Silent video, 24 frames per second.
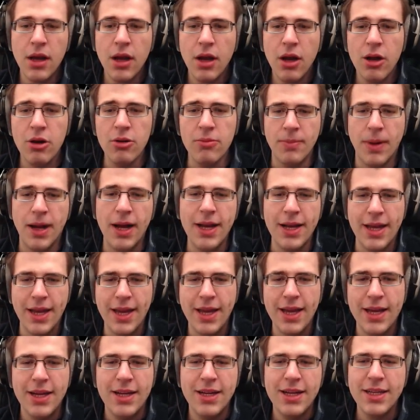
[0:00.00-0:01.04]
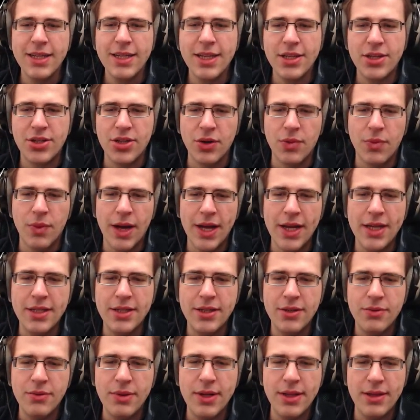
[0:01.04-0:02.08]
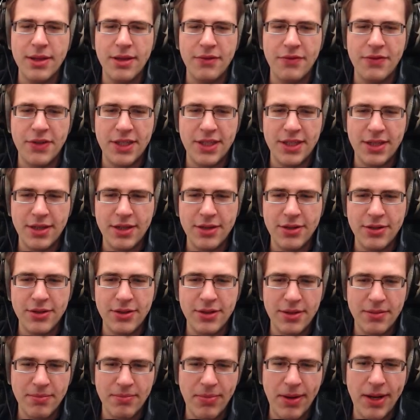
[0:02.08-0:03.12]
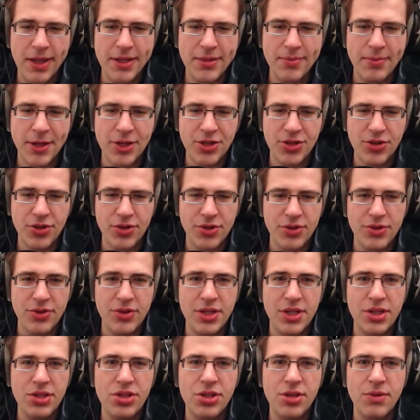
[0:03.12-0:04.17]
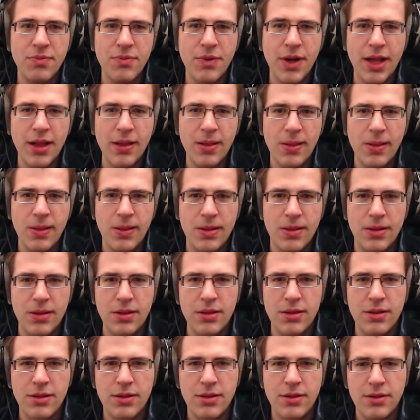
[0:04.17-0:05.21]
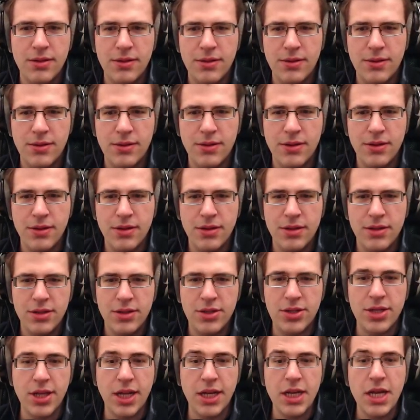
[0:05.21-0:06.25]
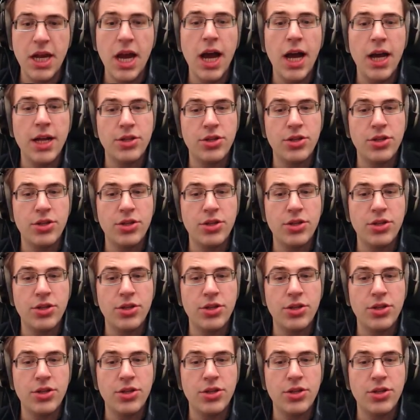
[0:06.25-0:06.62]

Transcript: oh my, I guess you're right. Well then, Vincent-kun, please make sure you teach him well. Study hard,